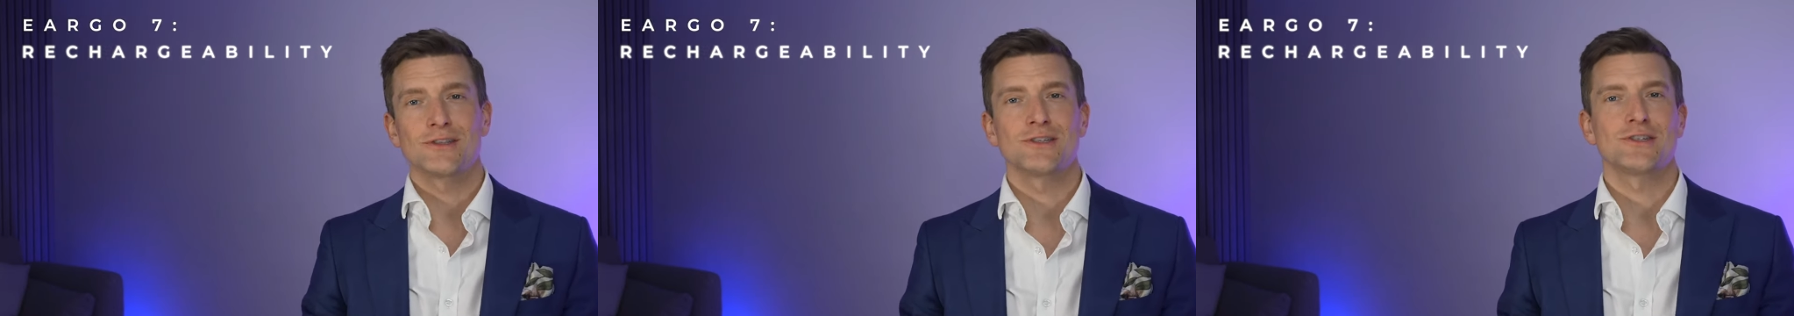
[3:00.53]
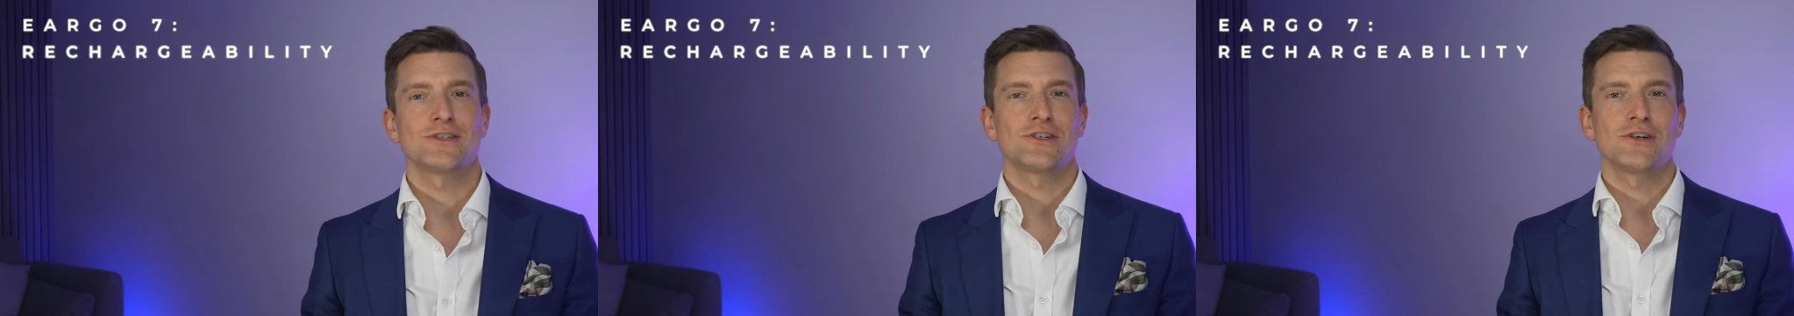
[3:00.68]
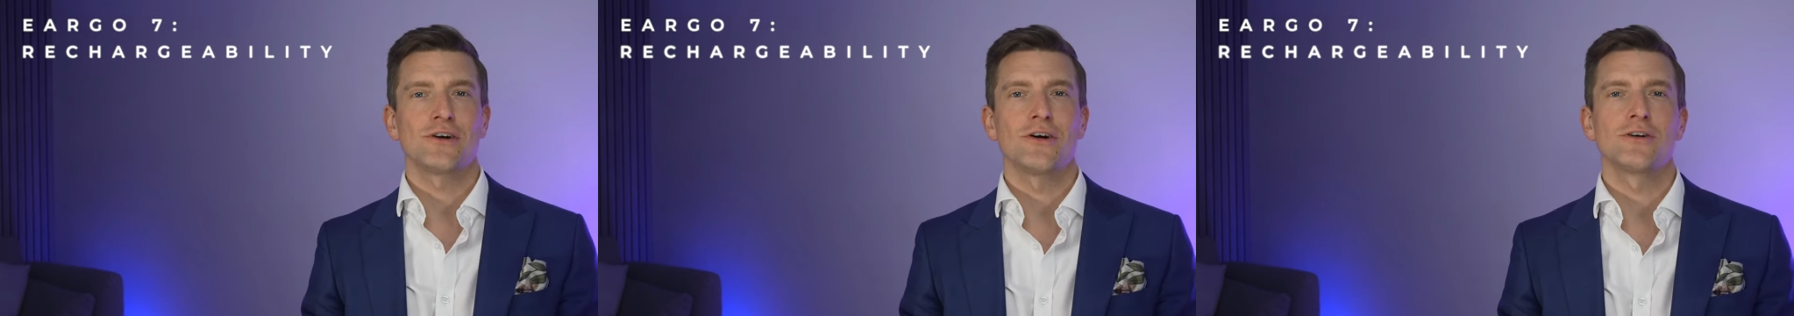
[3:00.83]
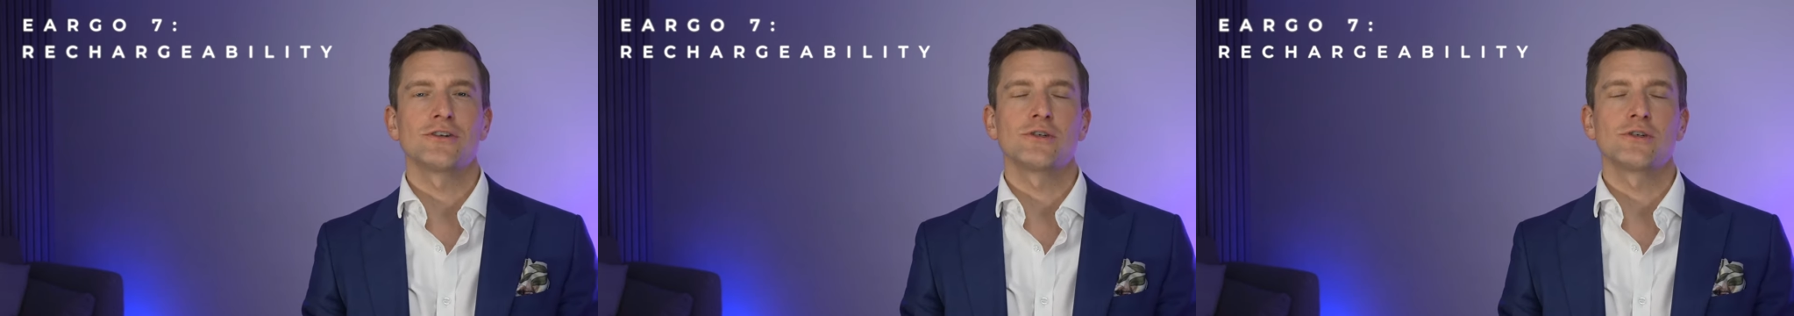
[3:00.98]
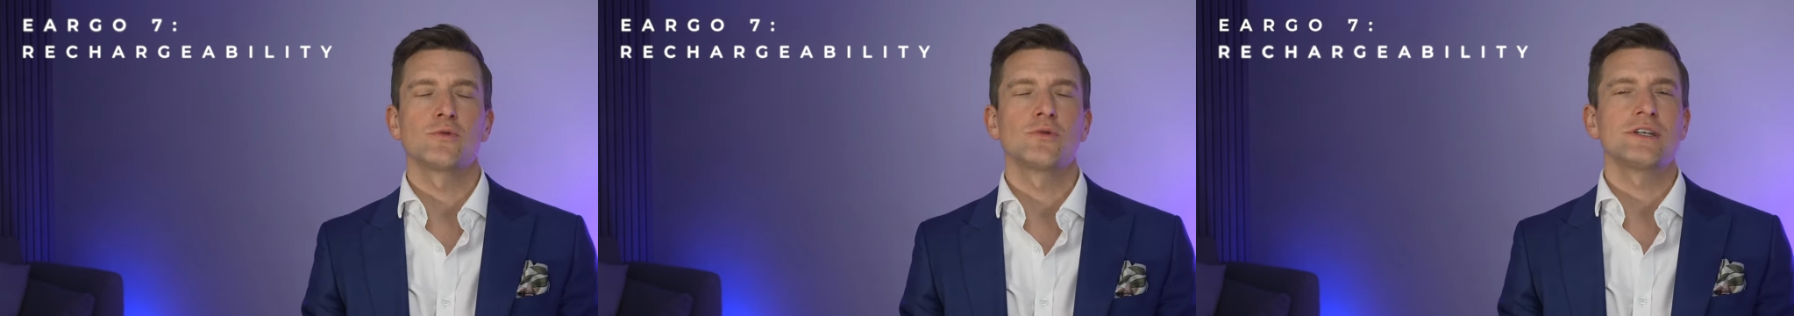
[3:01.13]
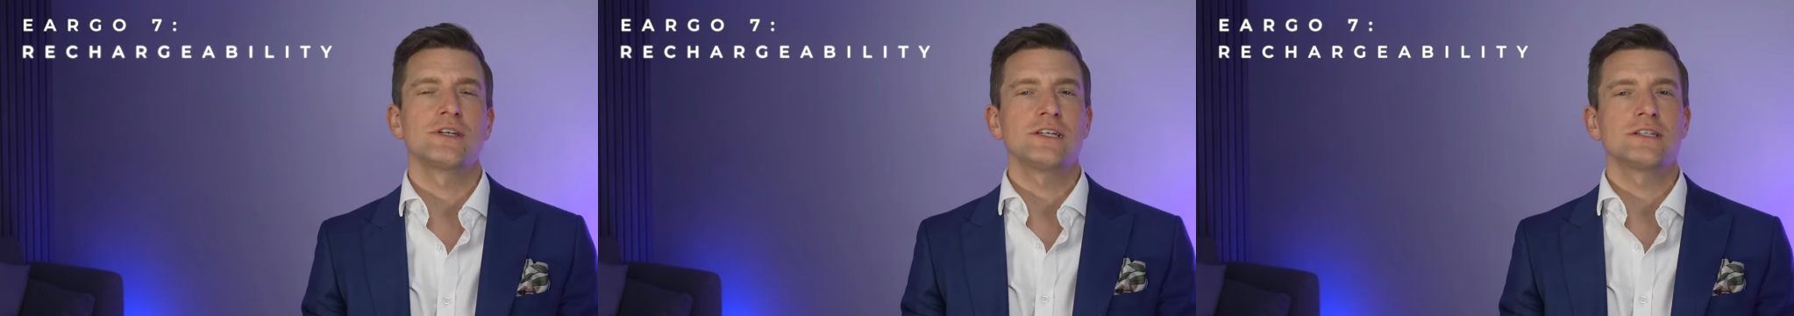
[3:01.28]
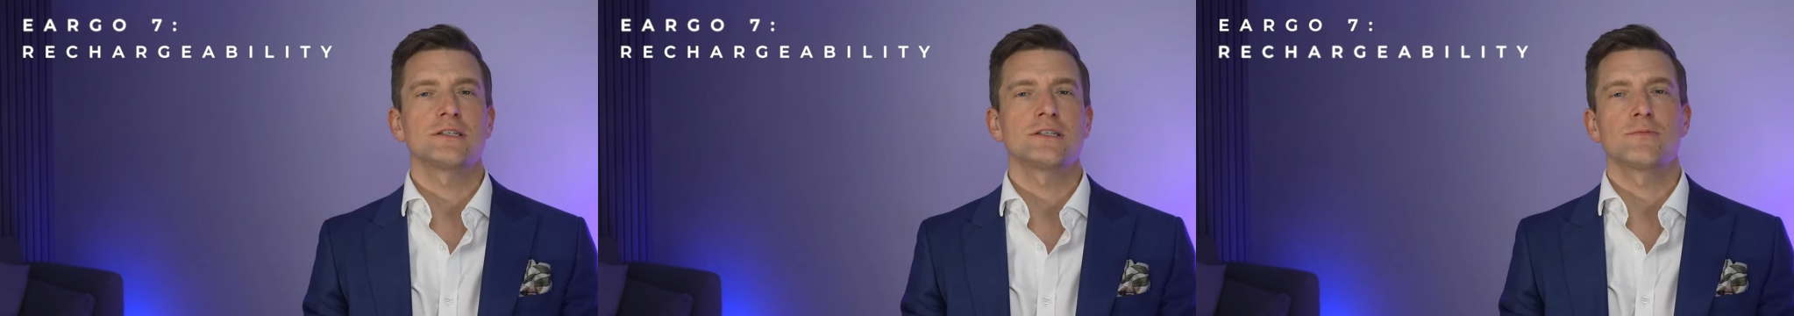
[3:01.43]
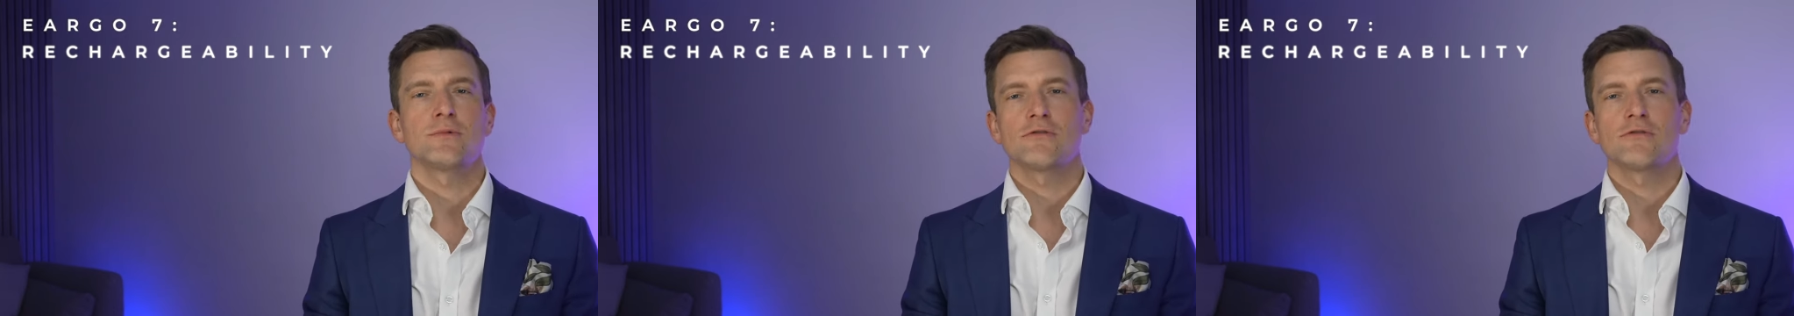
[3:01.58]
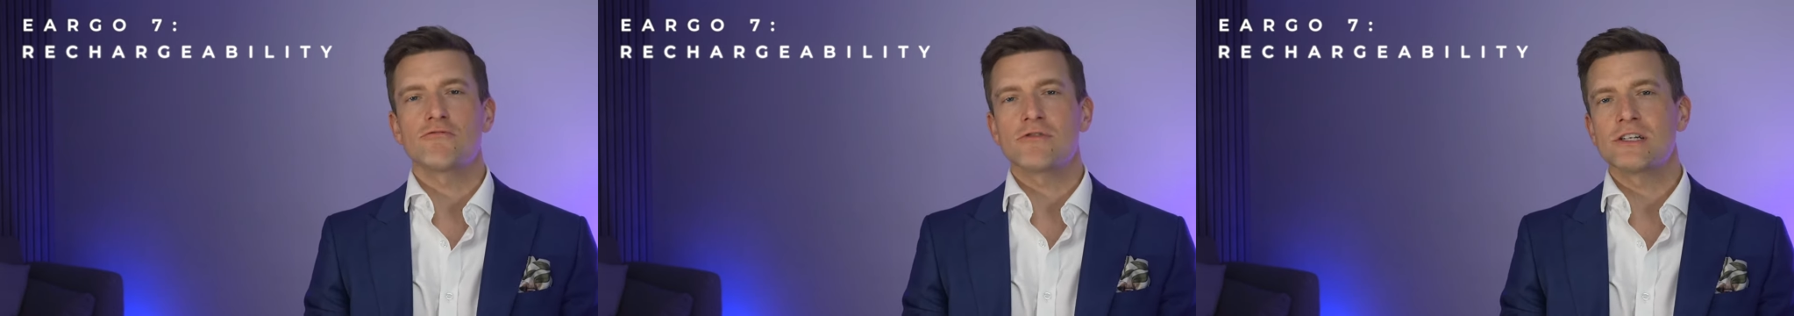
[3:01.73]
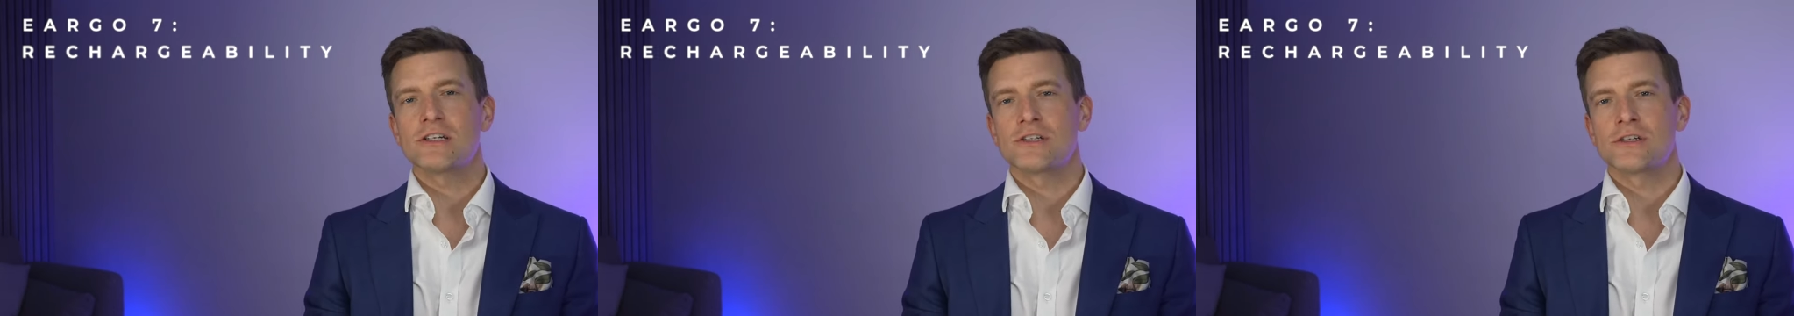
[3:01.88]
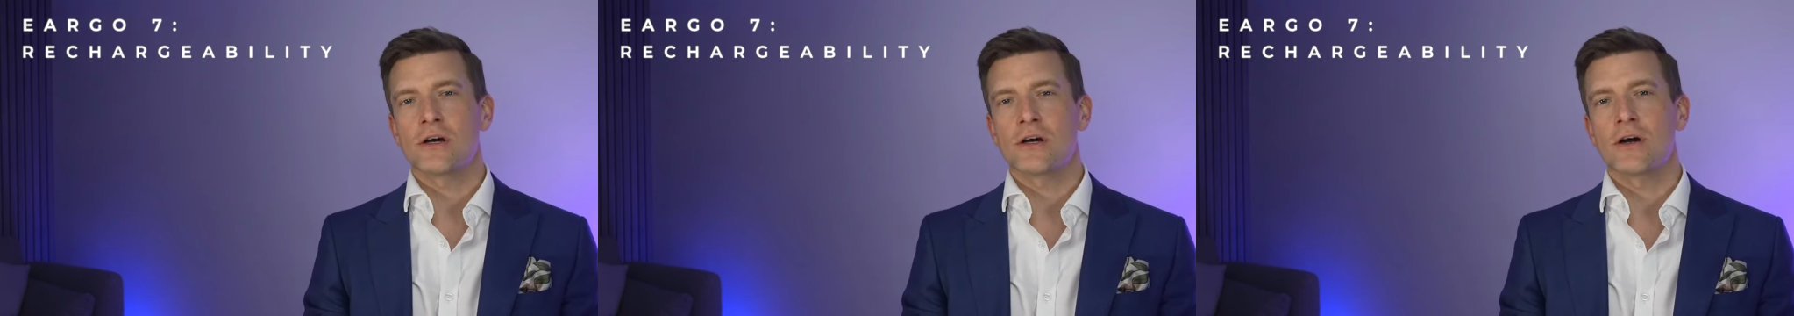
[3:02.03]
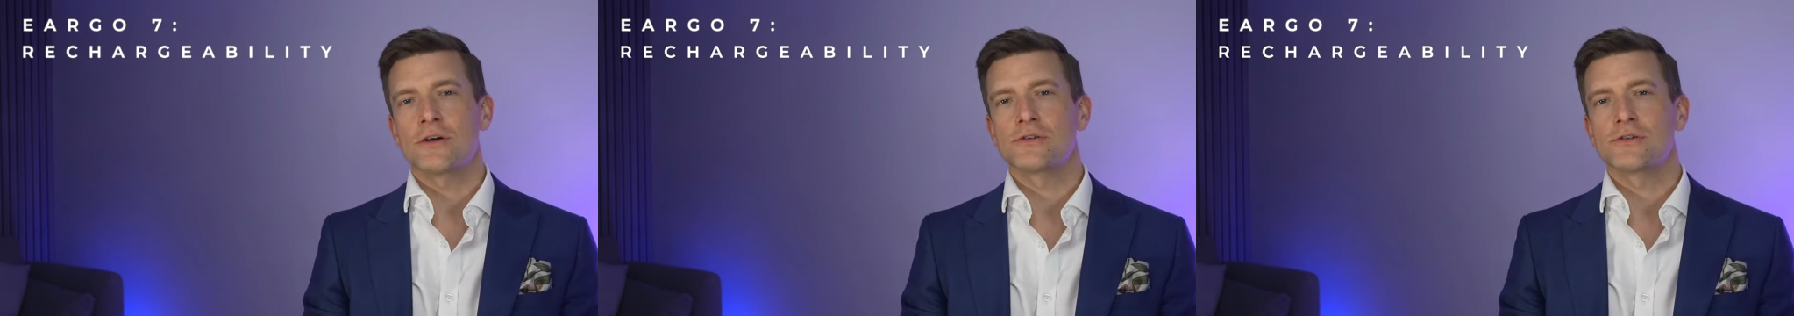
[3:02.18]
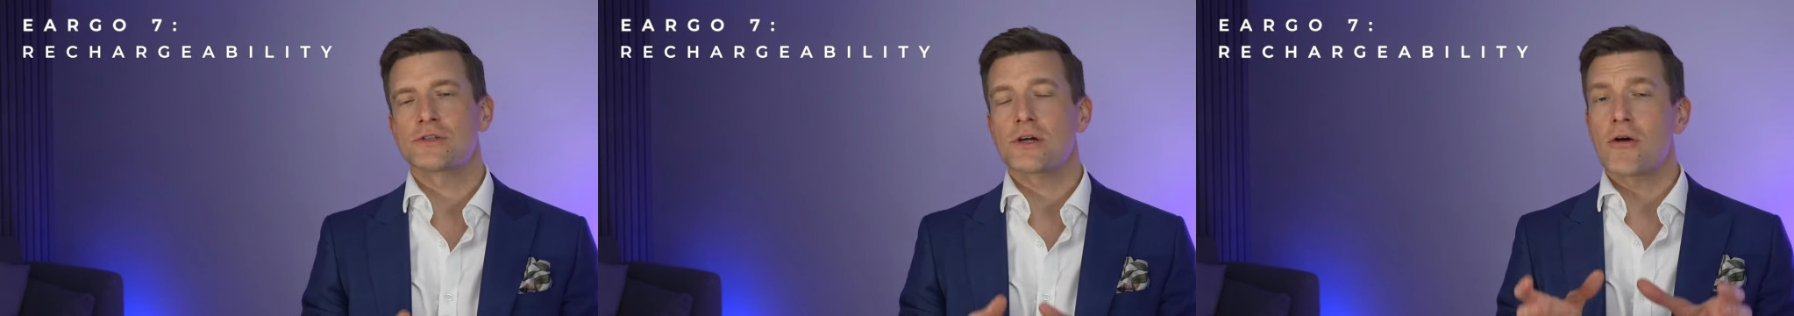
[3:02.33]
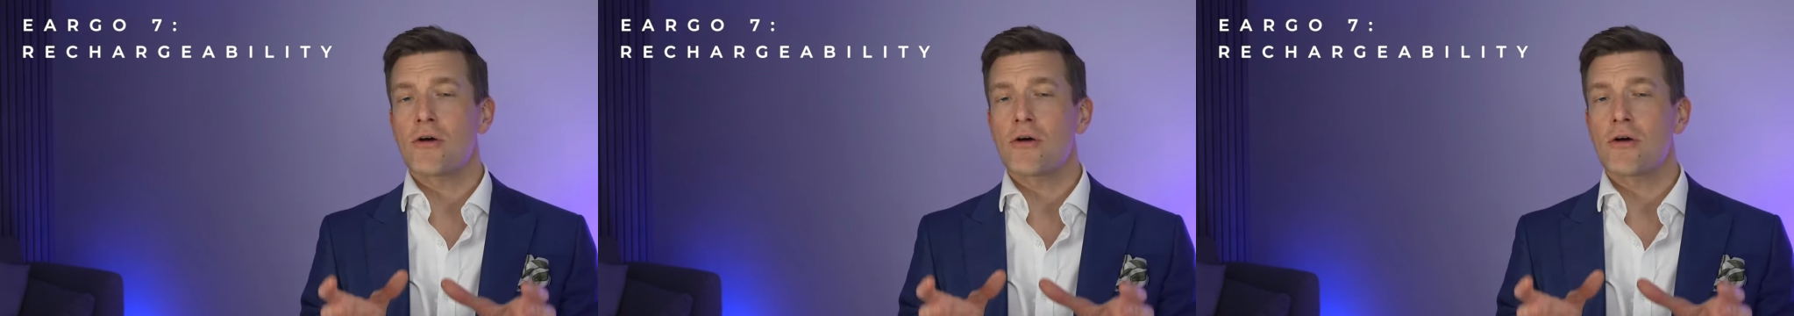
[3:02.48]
the charger will need to be recharged